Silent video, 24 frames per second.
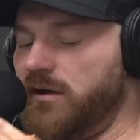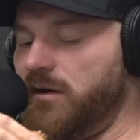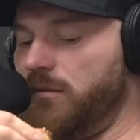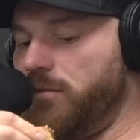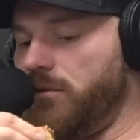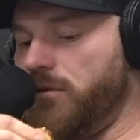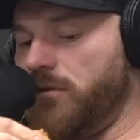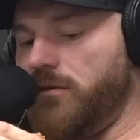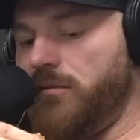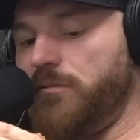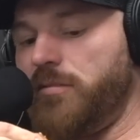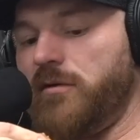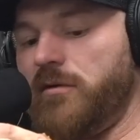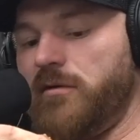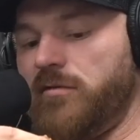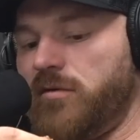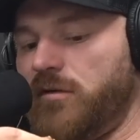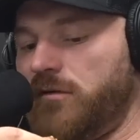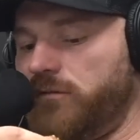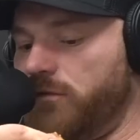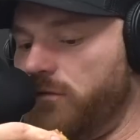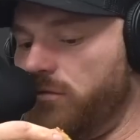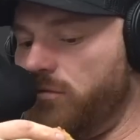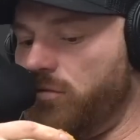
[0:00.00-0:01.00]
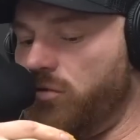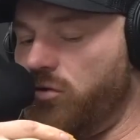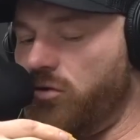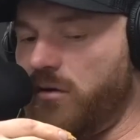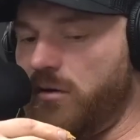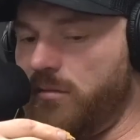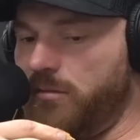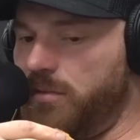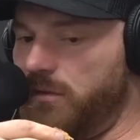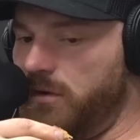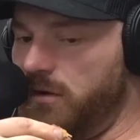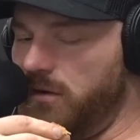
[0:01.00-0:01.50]
I apologize for
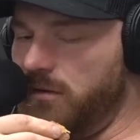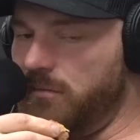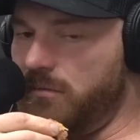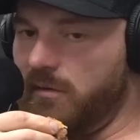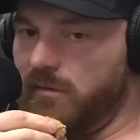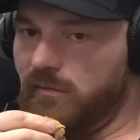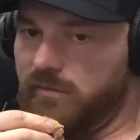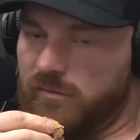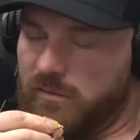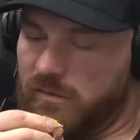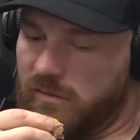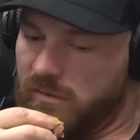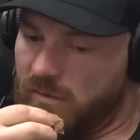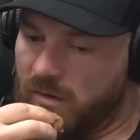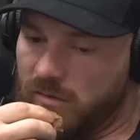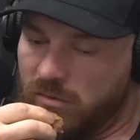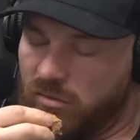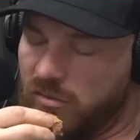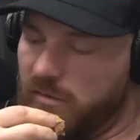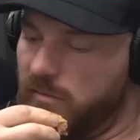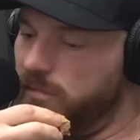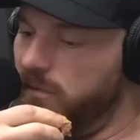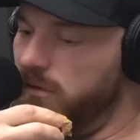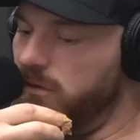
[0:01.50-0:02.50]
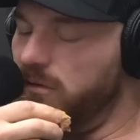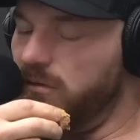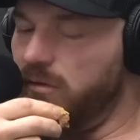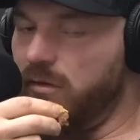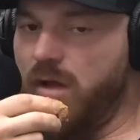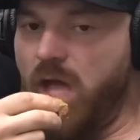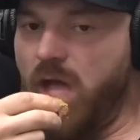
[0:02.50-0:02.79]
chomping in your mouth right now. Chomping in your ear.